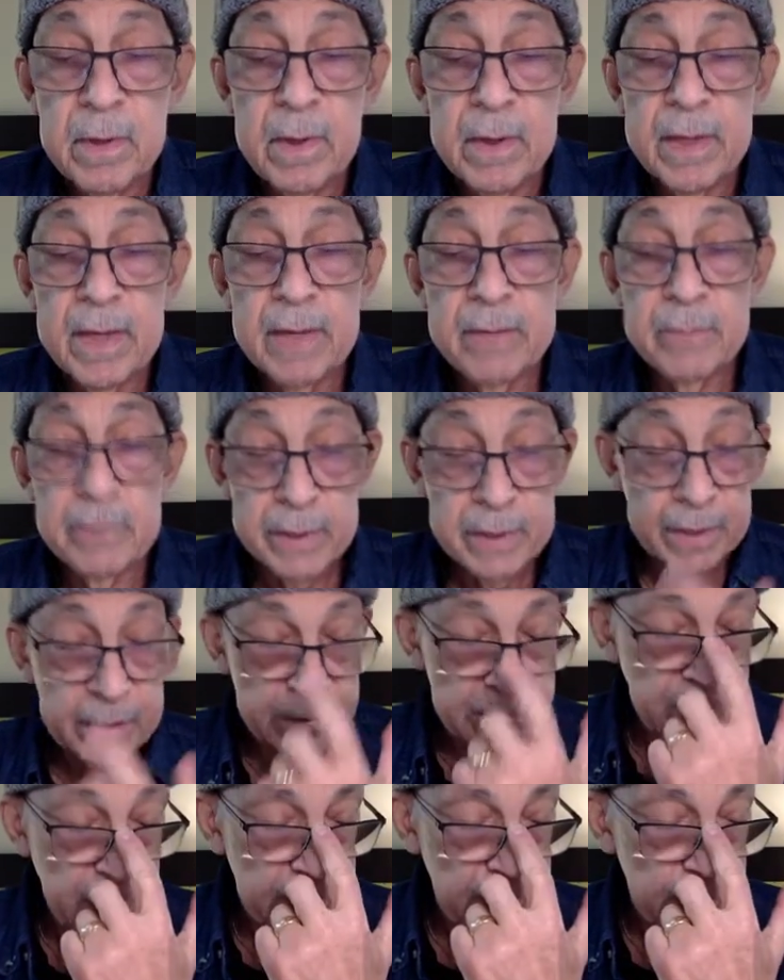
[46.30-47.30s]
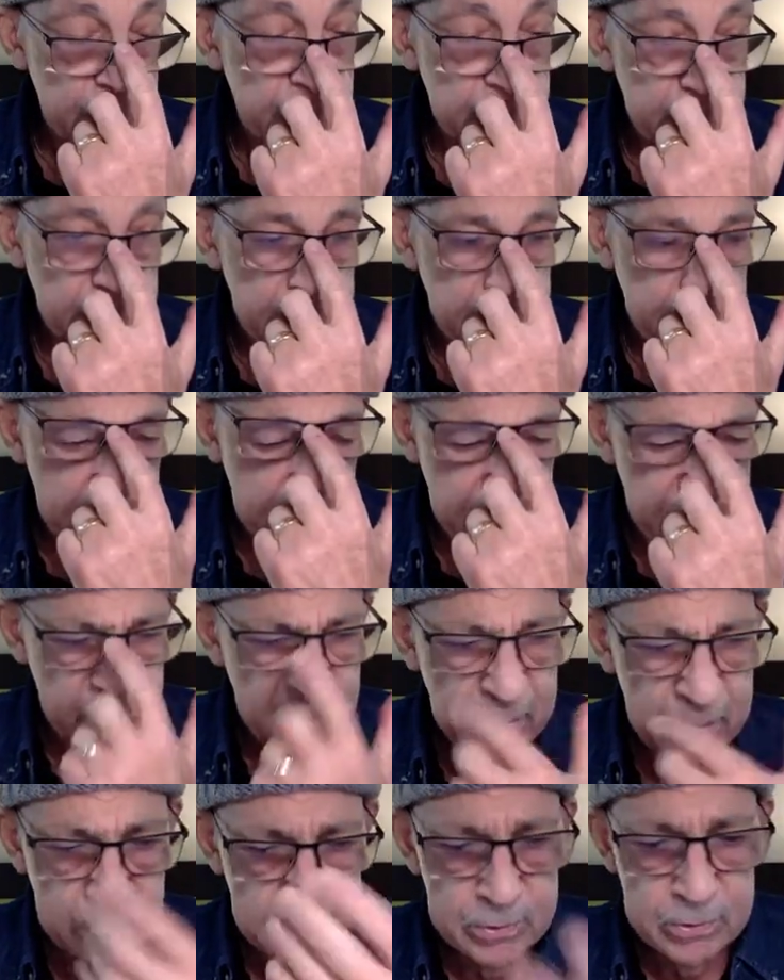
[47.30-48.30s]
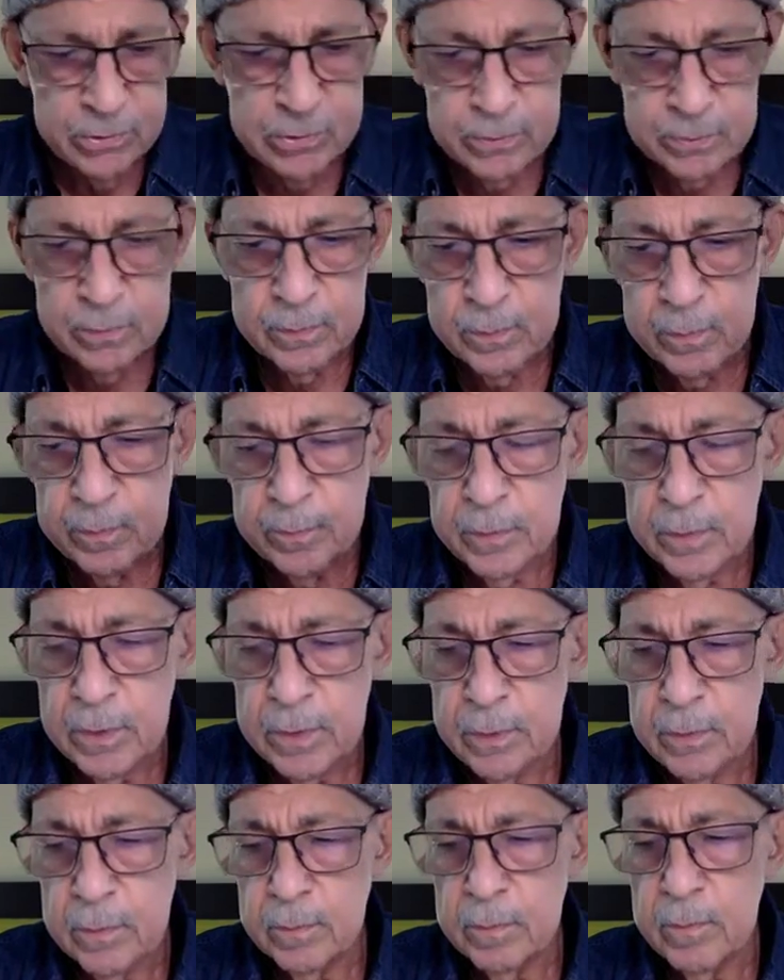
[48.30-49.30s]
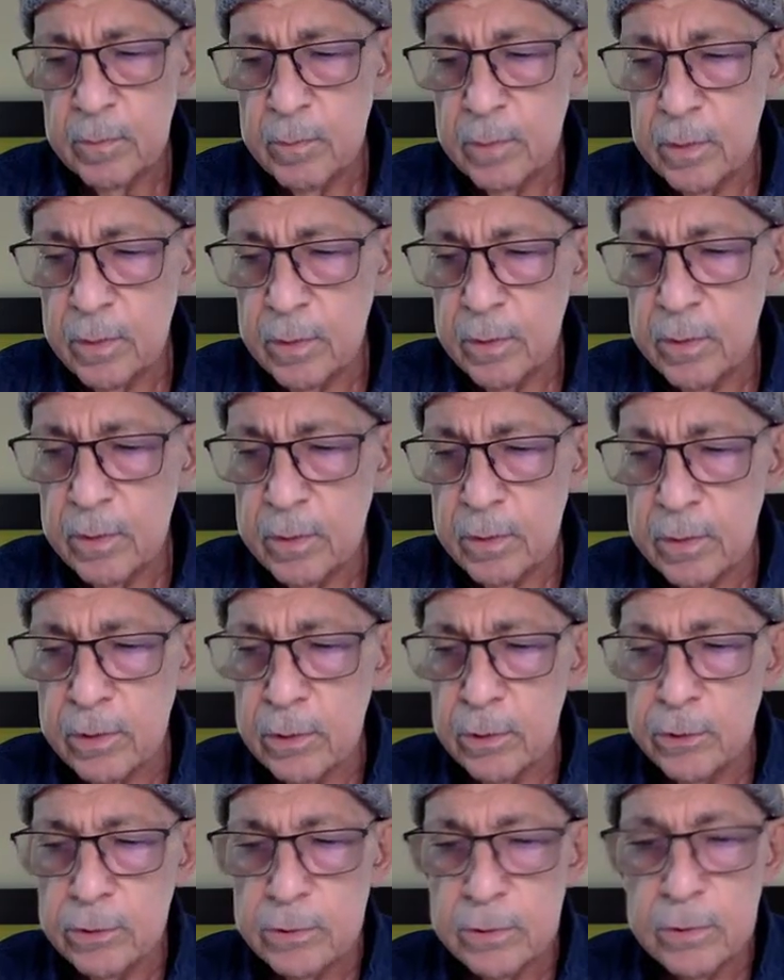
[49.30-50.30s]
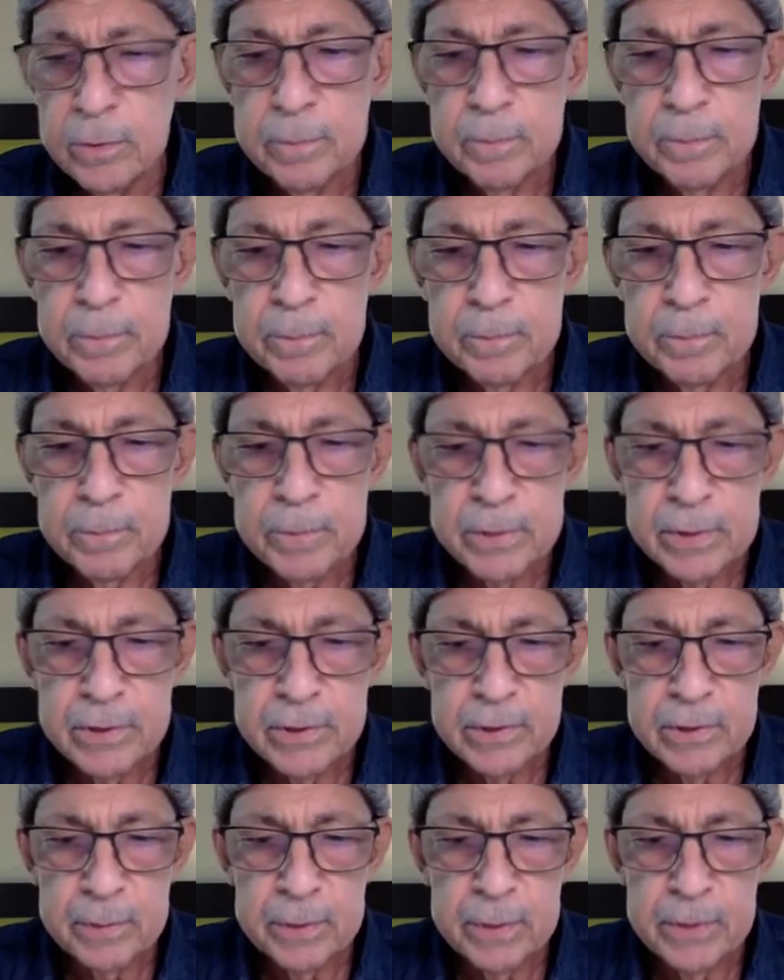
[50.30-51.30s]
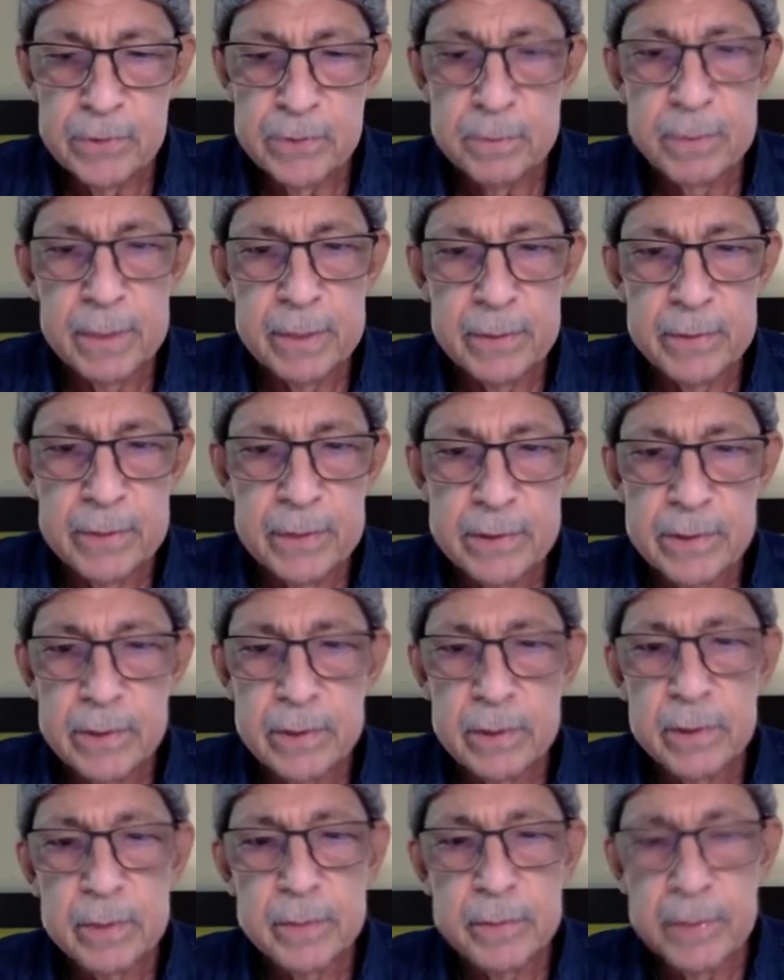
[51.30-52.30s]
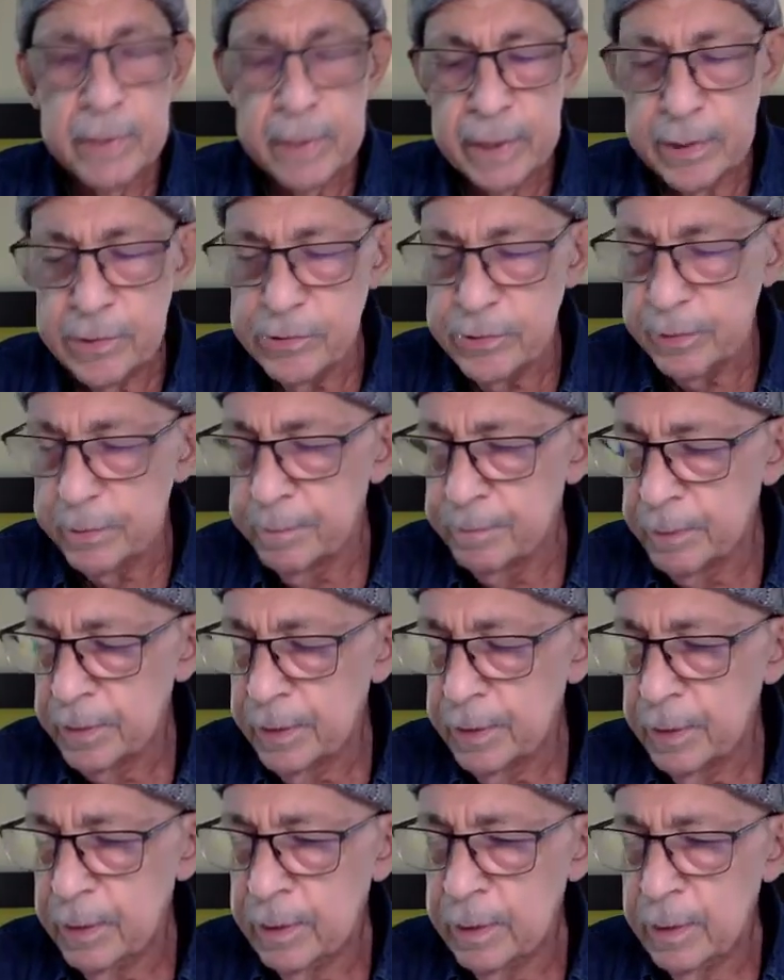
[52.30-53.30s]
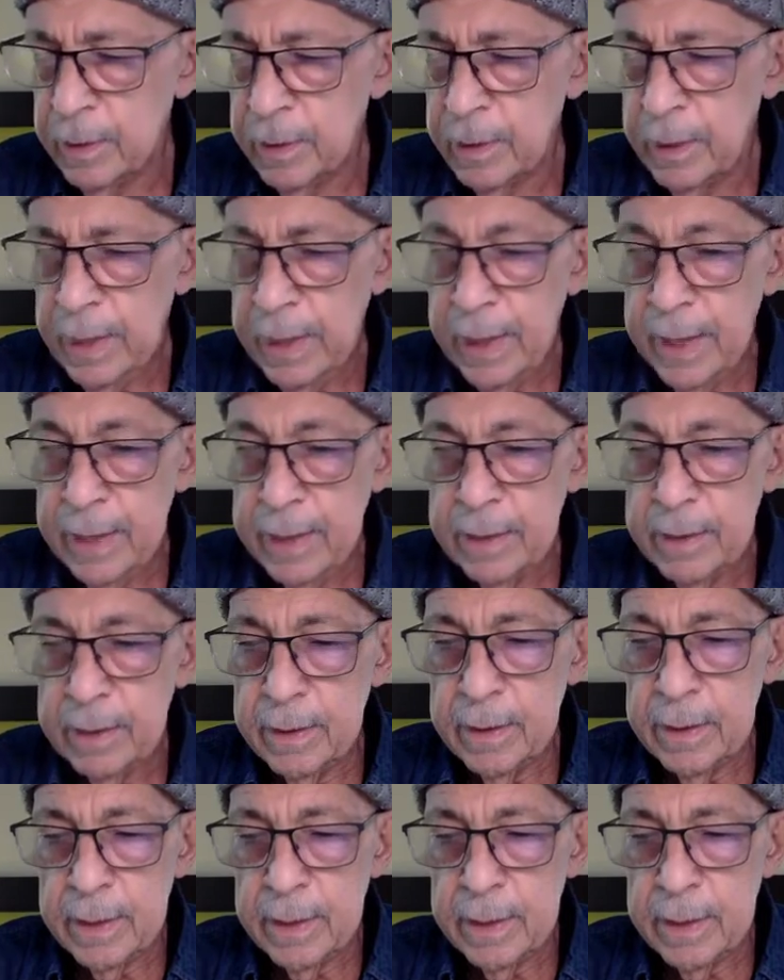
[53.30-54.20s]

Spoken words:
get really excited when there's closed loop participation, bidirectional communication. And